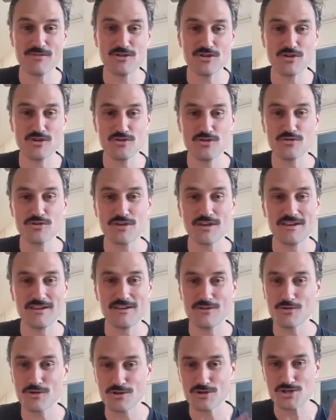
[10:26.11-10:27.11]
You
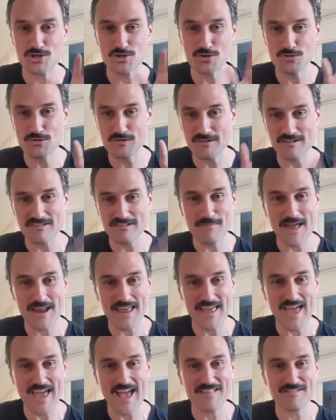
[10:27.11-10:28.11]
can choose as
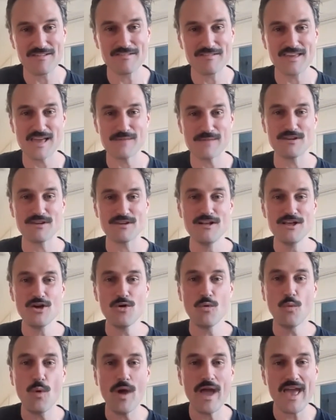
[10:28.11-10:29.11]
many answers here, but
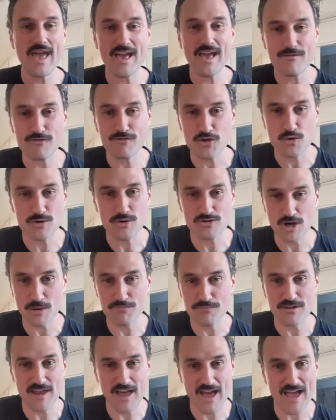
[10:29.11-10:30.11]
where have you
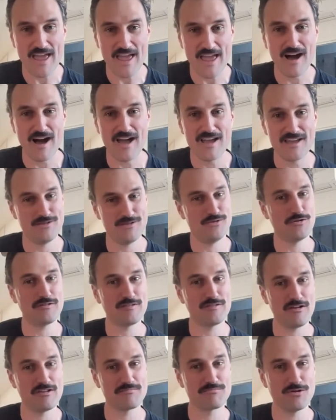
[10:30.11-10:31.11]
adopted AI in your
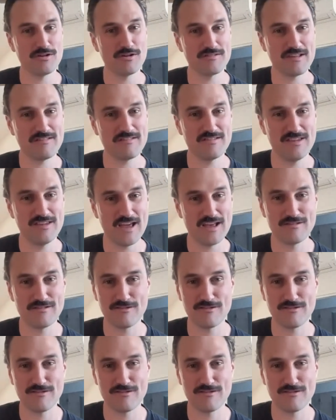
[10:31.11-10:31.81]
sales process today?